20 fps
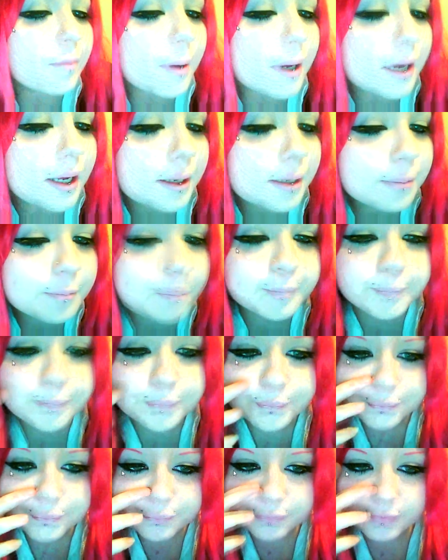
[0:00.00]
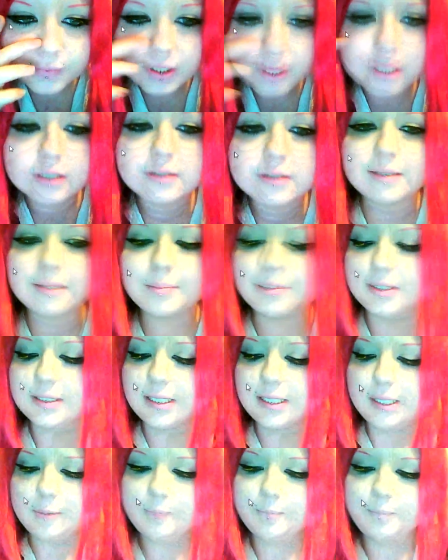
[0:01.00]
back in. Simple as
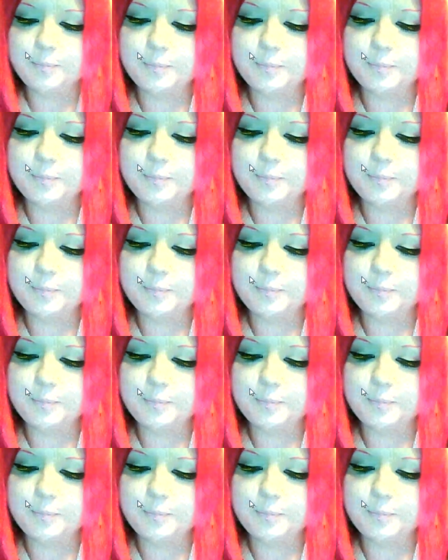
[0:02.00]
that.